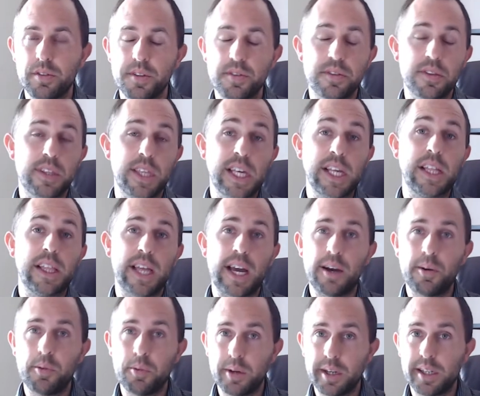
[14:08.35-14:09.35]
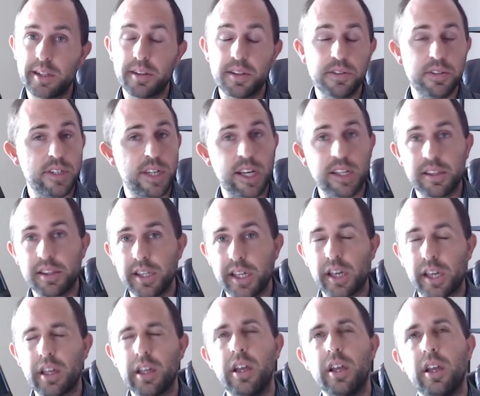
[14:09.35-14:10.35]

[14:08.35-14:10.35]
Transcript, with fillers: Let's think that way. Let's not think,